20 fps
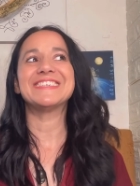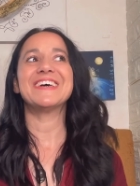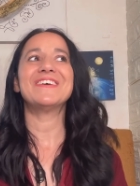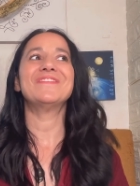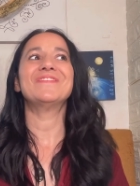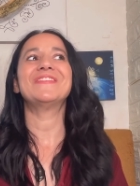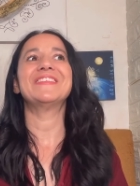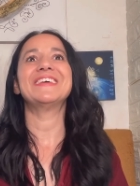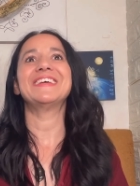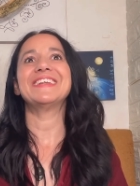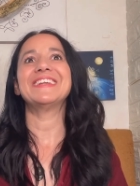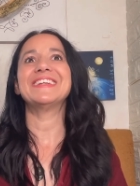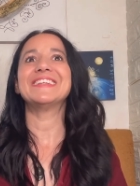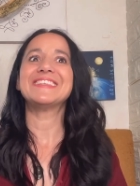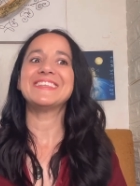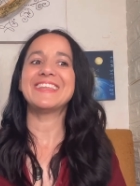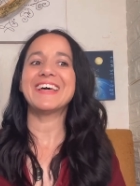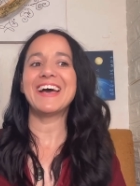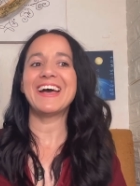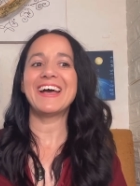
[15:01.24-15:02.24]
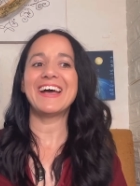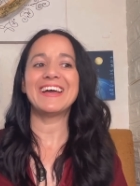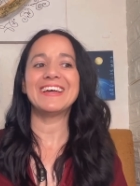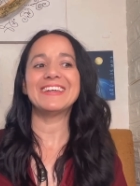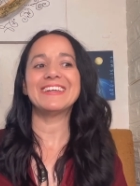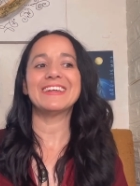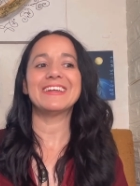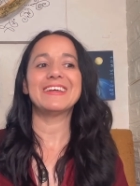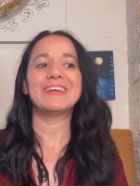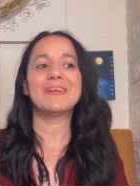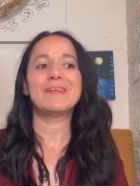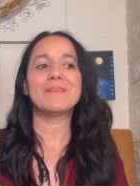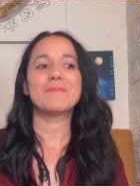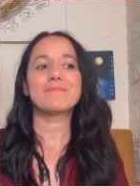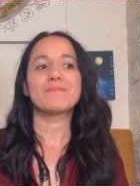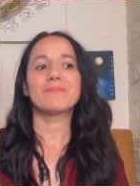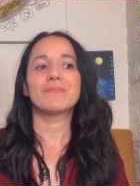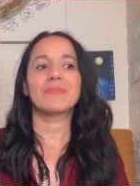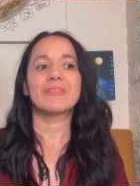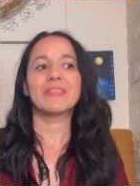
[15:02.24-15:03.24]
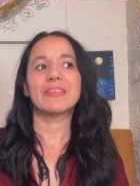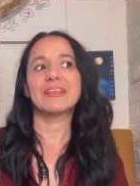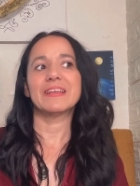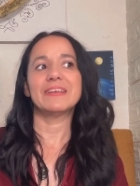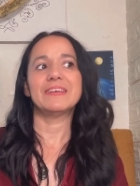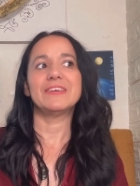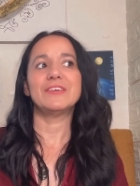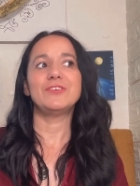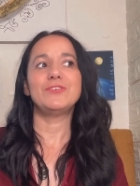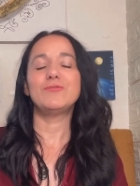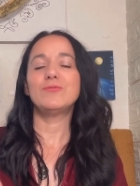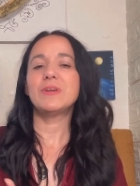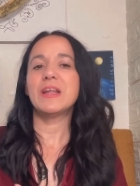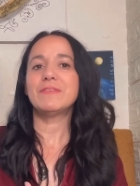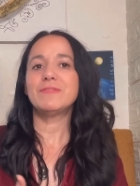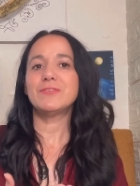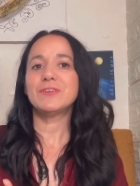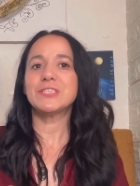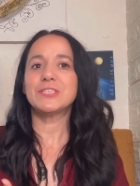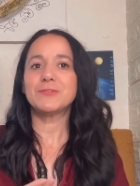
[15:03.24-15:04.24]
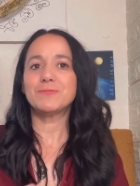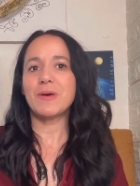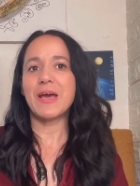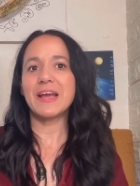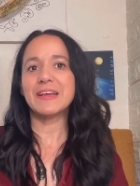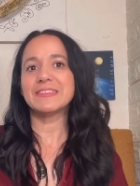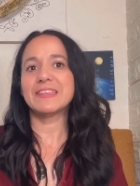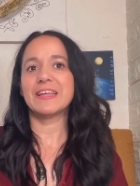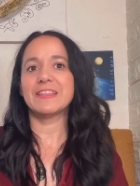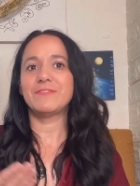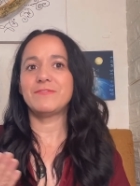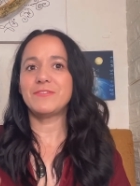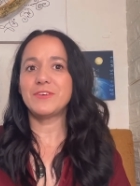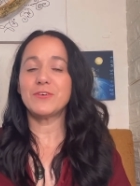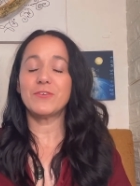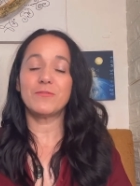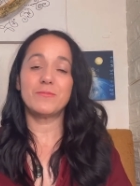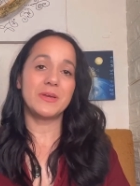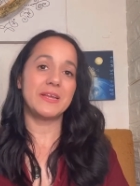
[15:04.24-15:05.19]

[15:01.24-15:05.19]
something that you never expect that fear